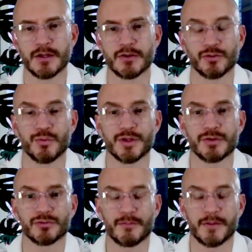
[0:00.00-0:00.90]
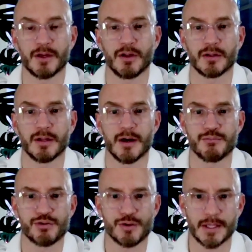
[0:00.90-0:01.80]
So we use something called a
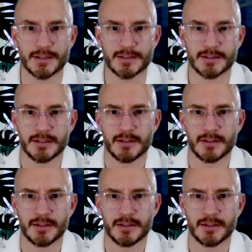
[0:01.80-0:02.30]
brace.